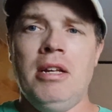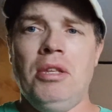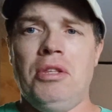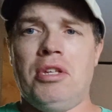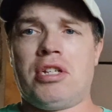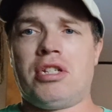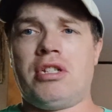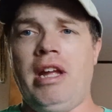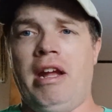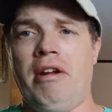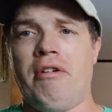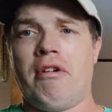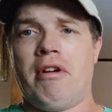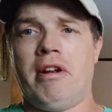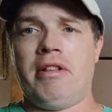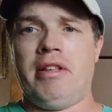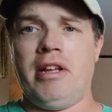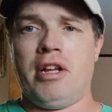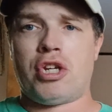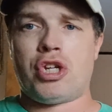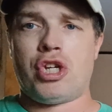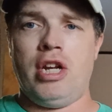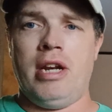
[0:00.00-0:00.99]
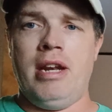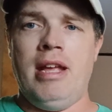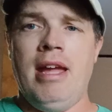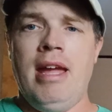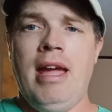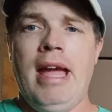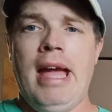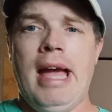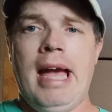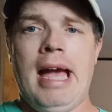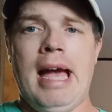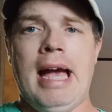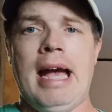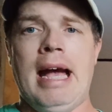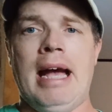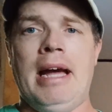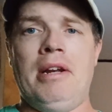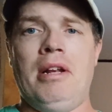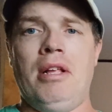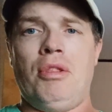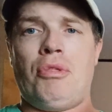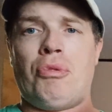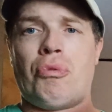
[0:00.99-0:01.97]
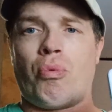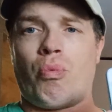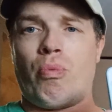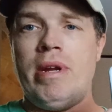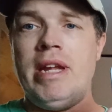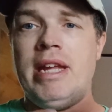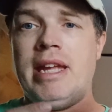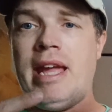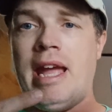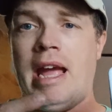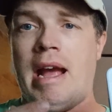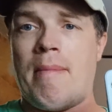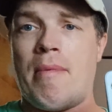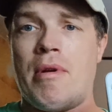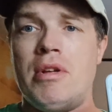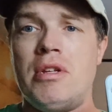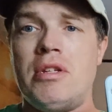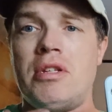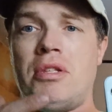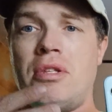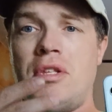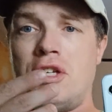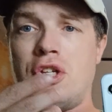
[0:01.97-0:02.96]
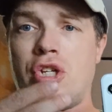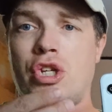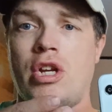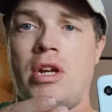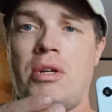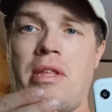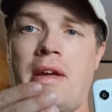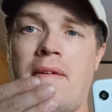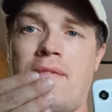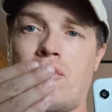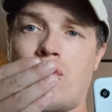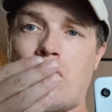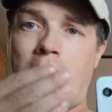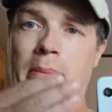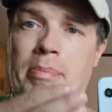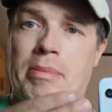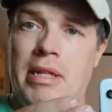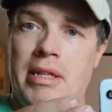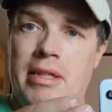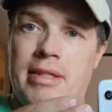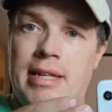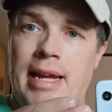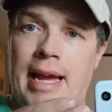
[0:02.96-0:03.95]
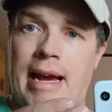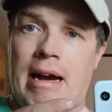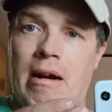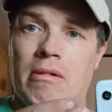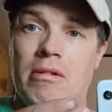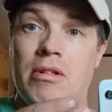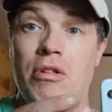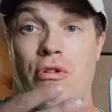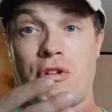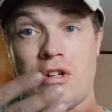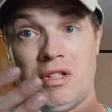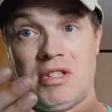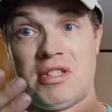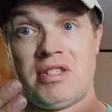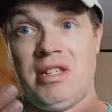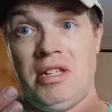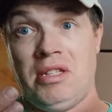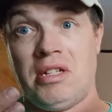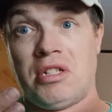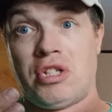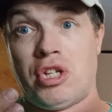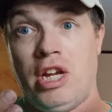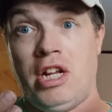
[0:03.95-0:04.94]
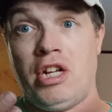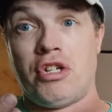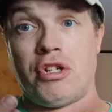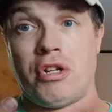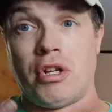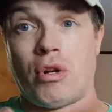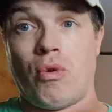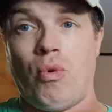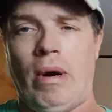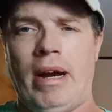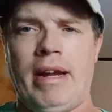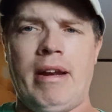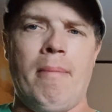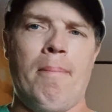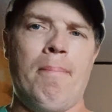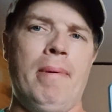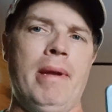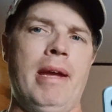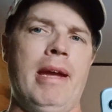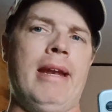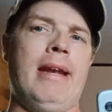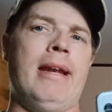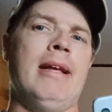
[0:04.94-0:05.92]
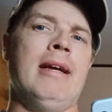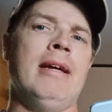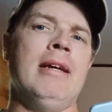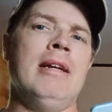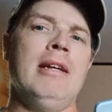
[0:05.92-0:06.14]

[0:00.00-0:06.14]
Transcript: The standard edition had 3 cameras. This year, they've dropped it down. You can see they changed it quite a bit.